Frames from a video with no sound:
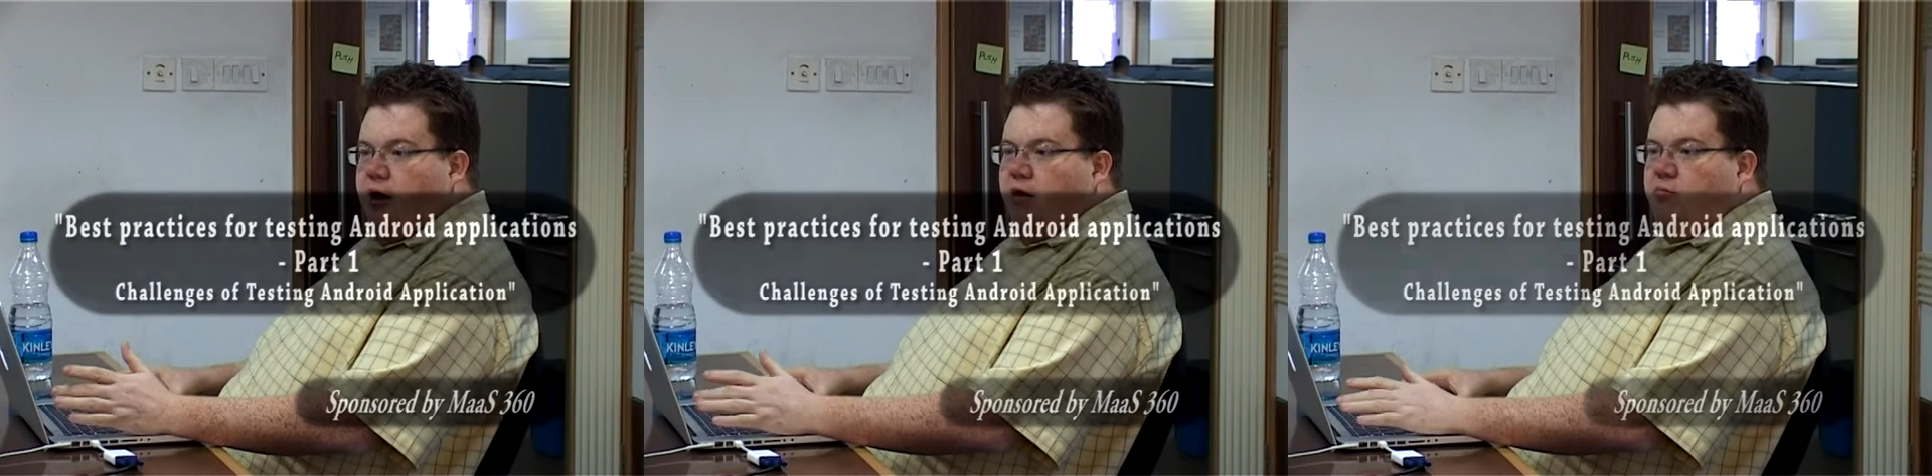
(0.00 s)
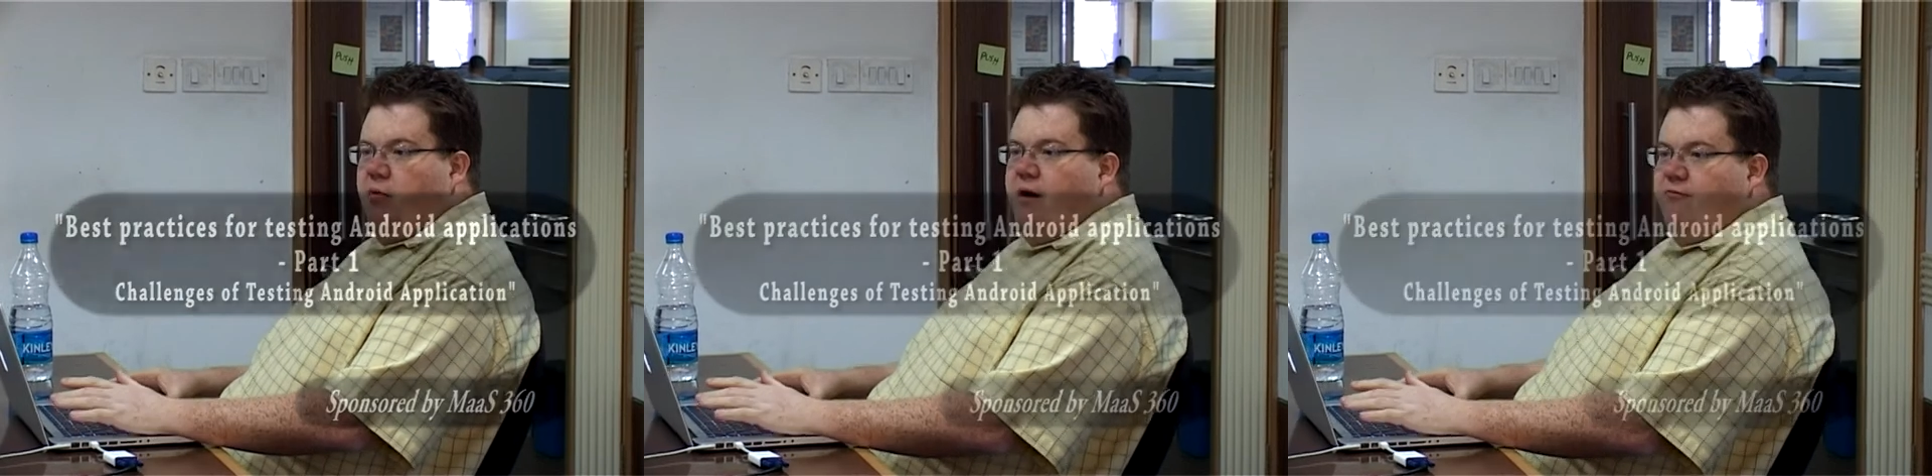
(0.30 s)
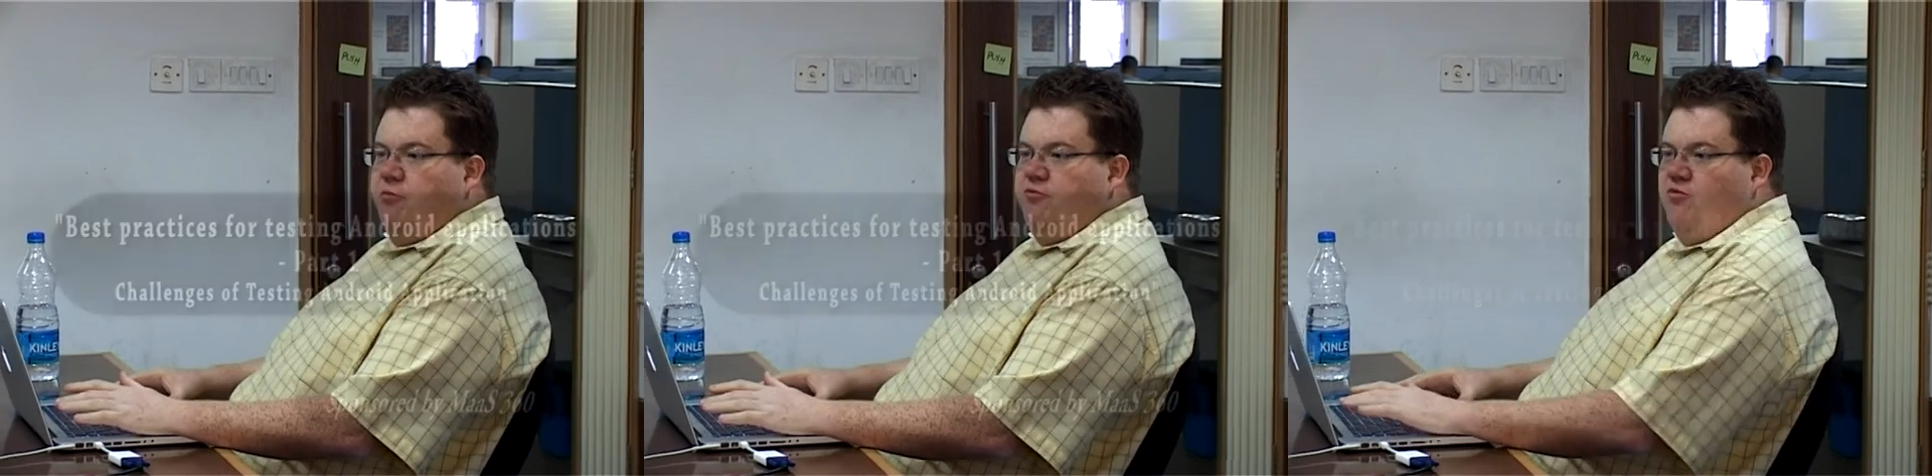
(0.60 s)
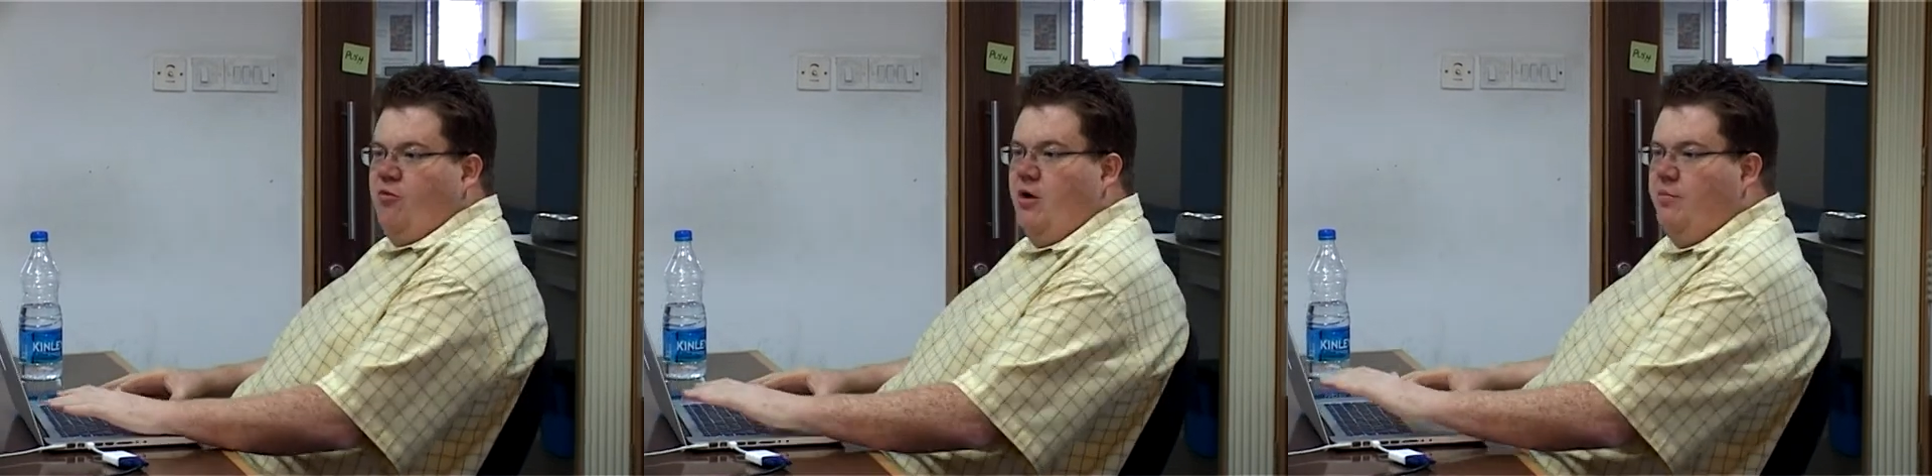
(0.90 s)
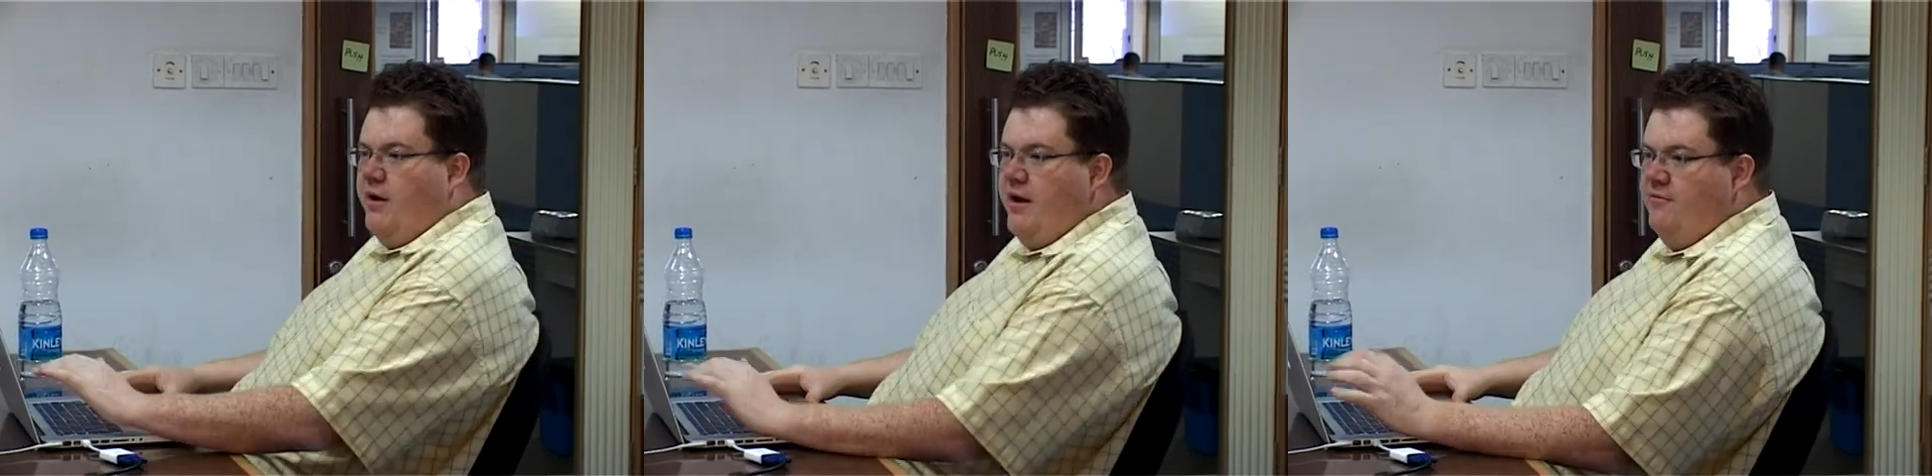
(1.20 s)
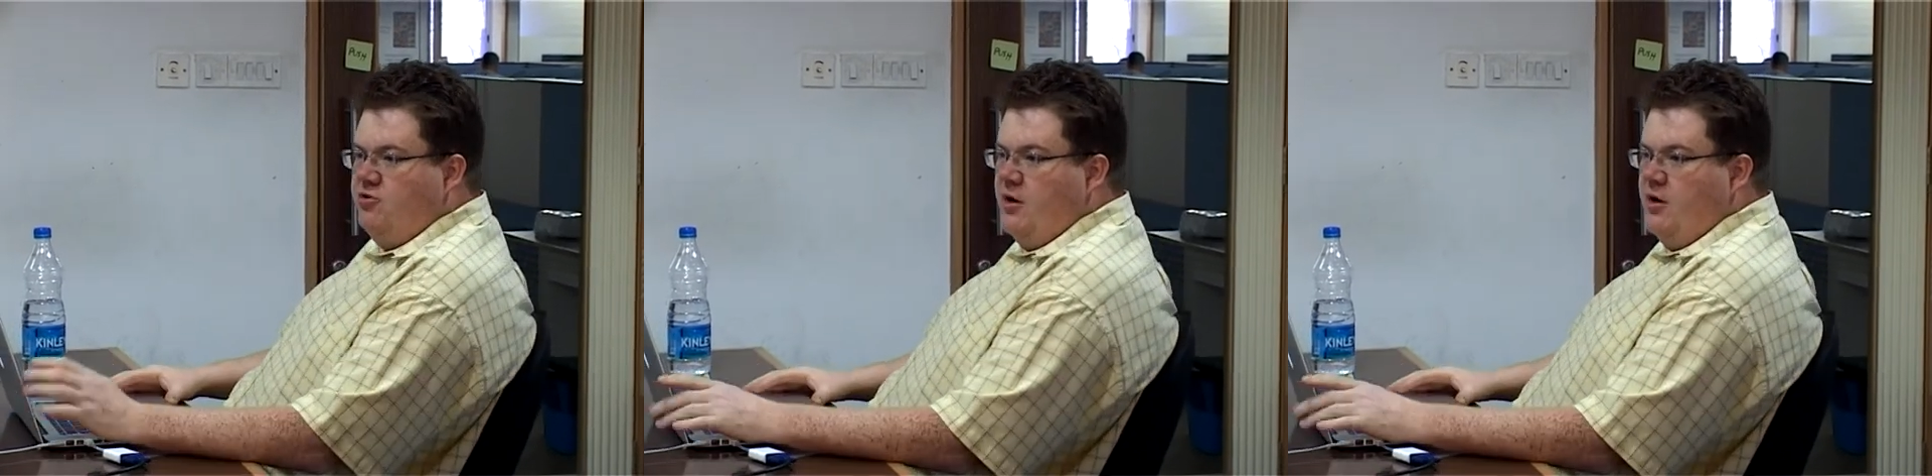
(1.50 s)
to other platforms as well, but I have